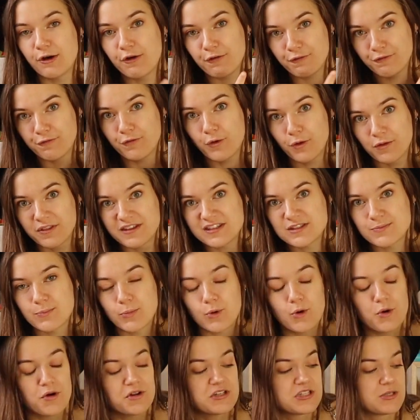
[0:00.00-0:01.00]
for this
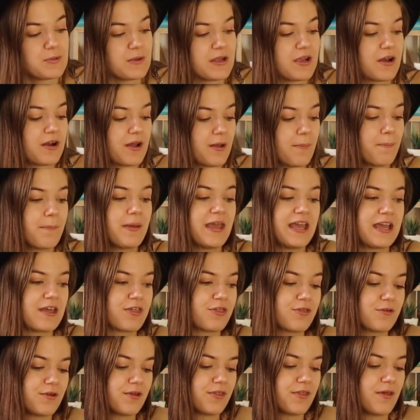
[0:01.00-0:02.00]
board, so we gotta pick
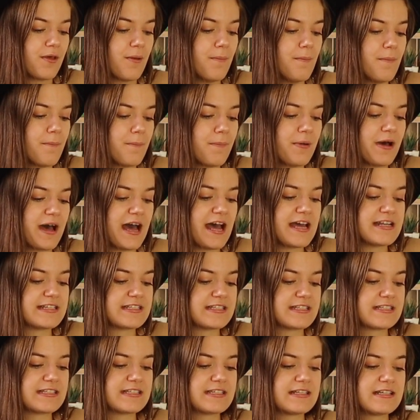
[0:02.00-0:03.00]
through them.
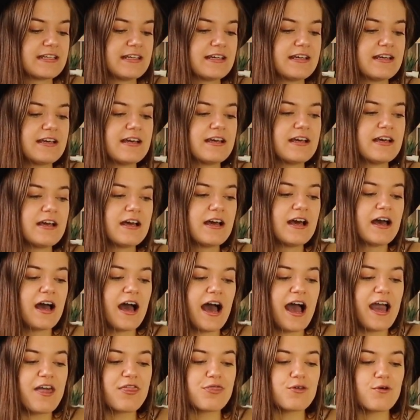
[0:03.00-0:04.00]
But
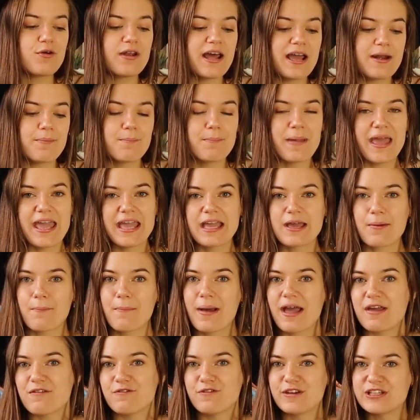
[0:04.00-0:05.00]
I thought I'd make
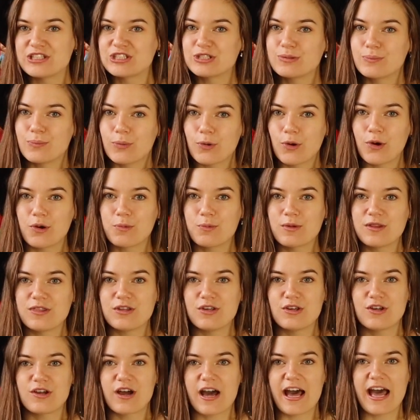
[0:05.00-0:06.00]
my vision board
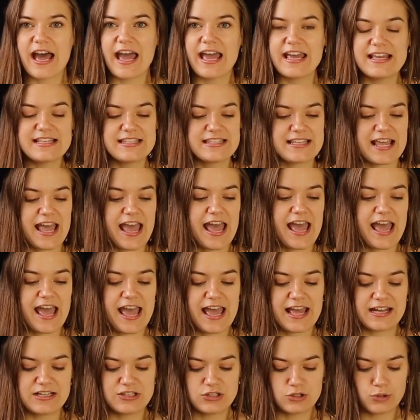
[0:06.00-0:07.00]
with you guys
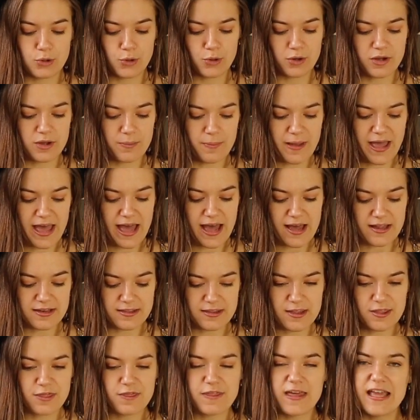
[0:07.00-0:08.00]
and talk
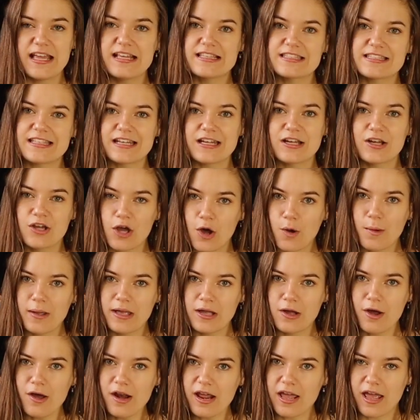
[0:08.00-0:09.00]
about the things that are
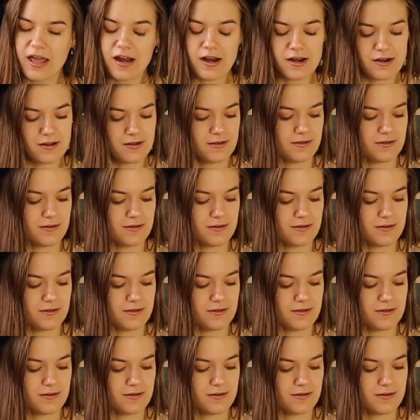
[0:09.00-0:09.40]
going on it.